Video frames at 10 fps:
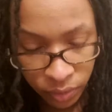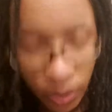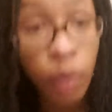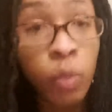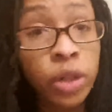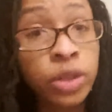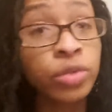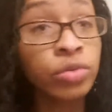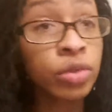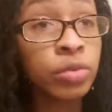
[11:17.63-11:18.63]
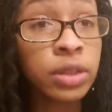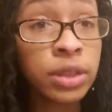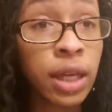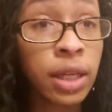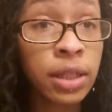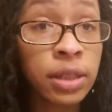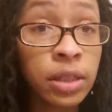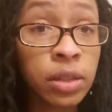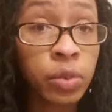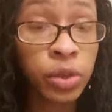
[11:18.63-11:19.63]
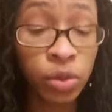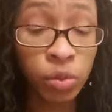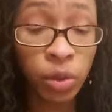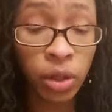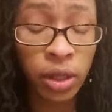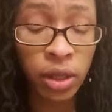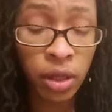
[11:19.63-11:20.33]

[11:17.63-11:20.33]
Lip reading: and once you do decide that this is what you want,